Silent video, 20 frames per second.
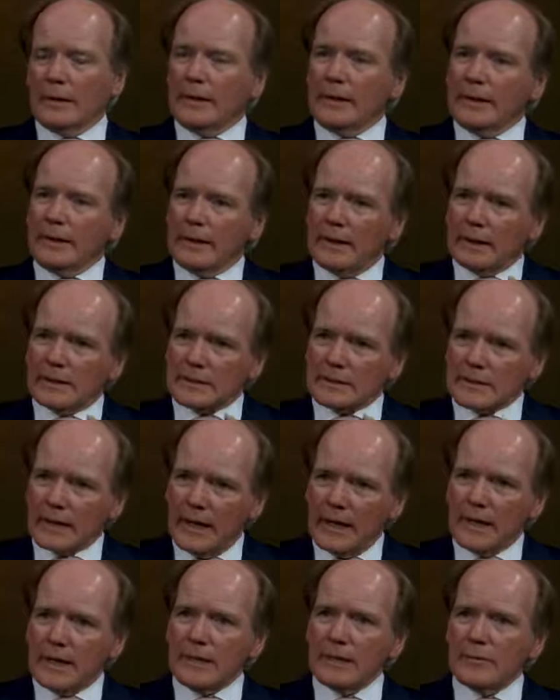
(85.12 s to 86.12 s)
In a
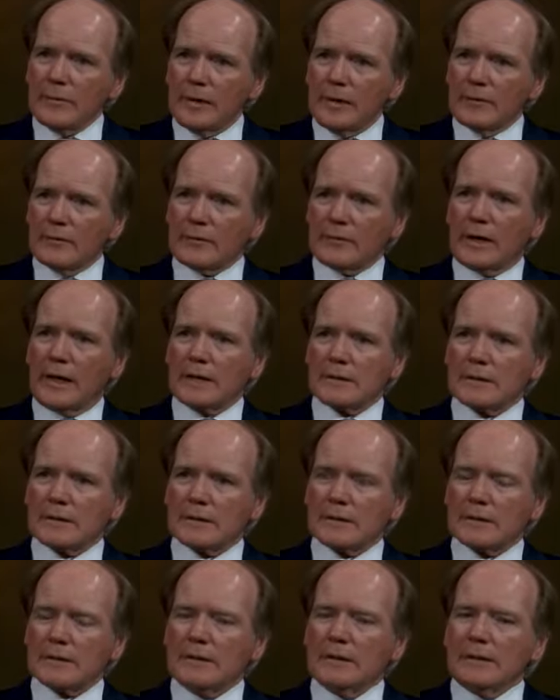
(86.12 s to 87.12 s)
time of
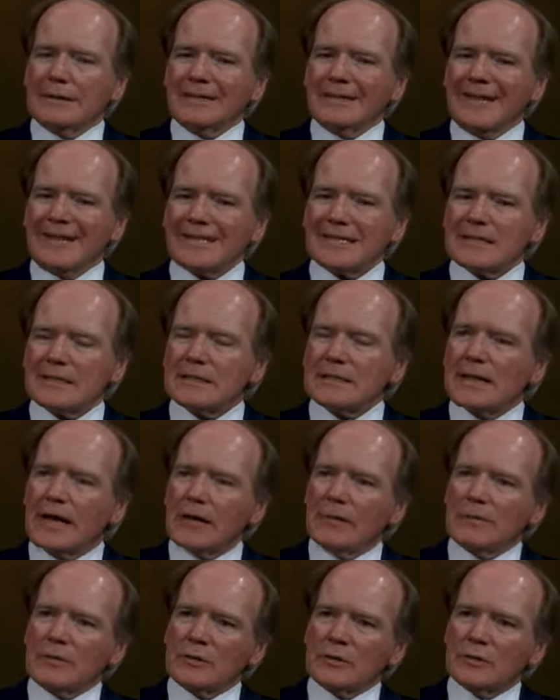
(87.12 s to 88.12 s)
crisis, that's the
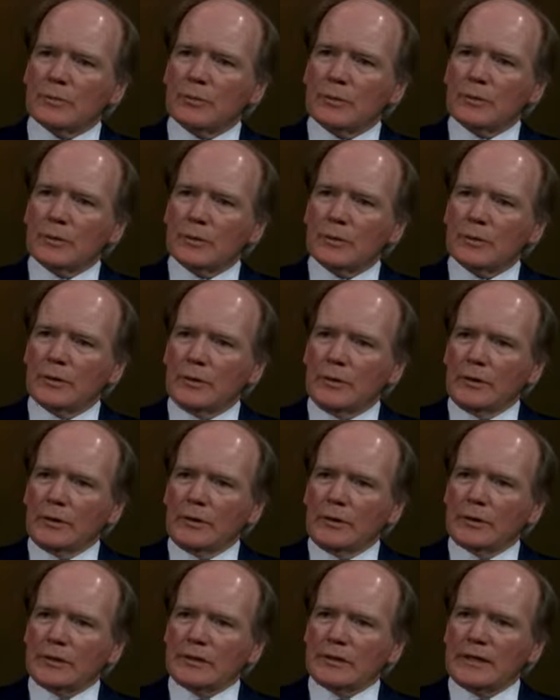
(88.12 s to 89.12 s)
time that you pull
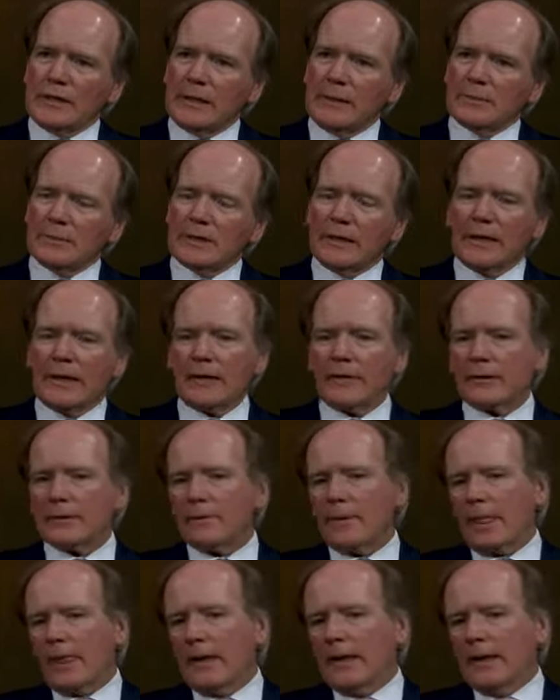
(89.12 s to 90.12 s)
your team together.
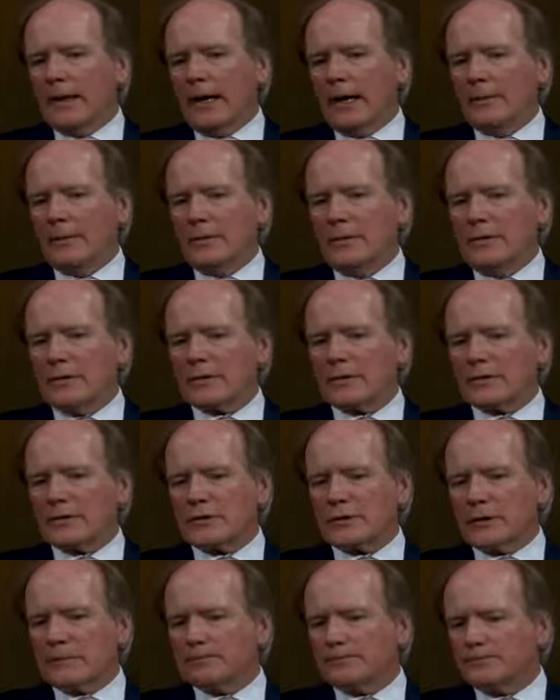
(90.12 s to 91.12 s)
And we use the
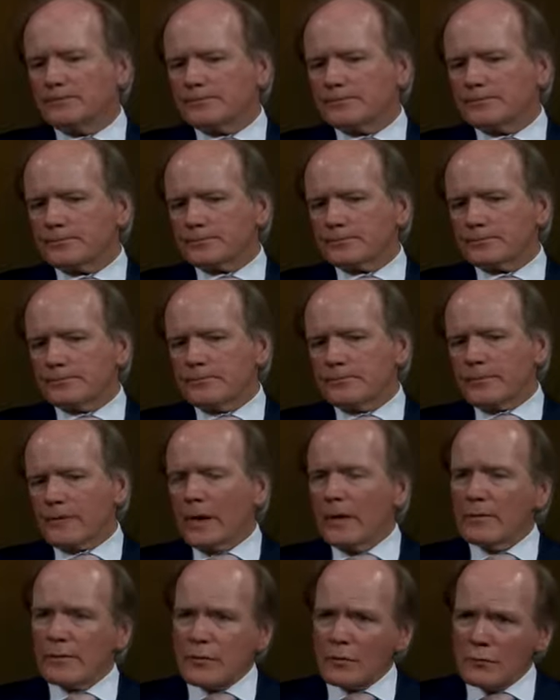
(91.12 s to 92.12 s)
term
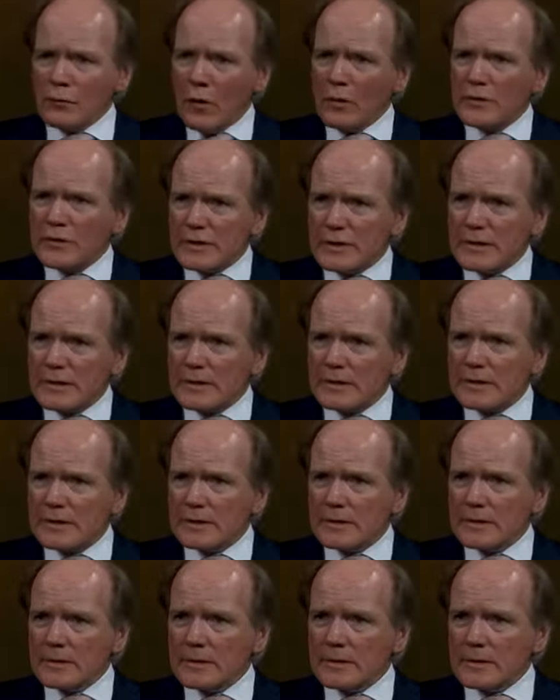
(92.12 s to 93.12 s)
ferocious
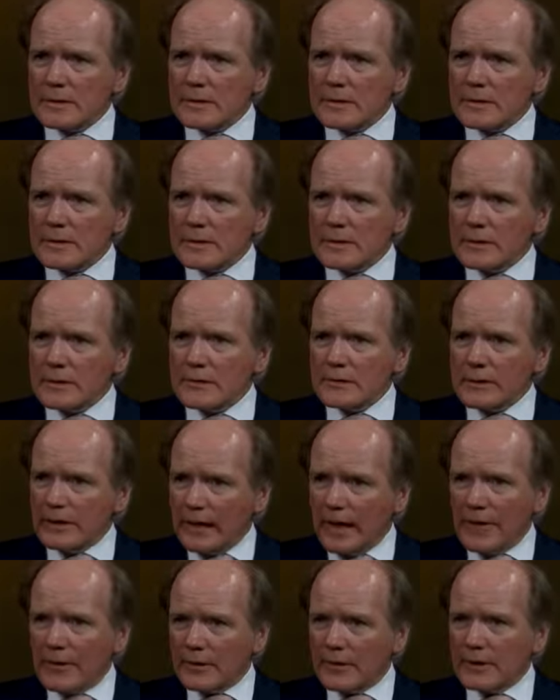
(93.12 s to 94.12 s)

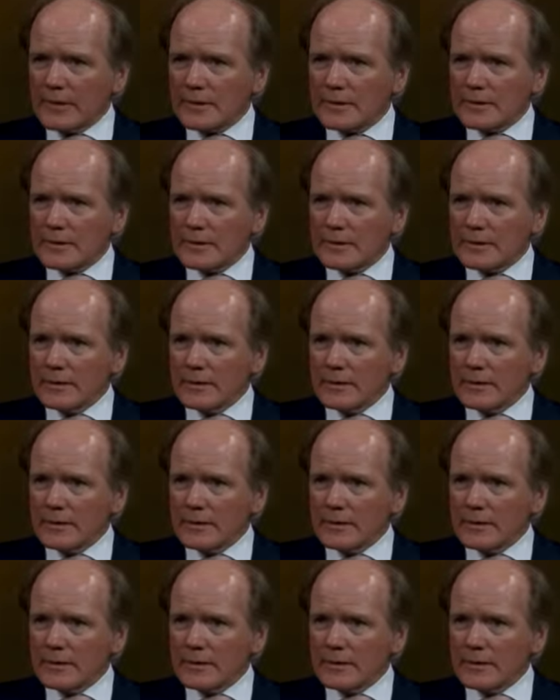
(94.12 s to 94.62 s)
togetherness.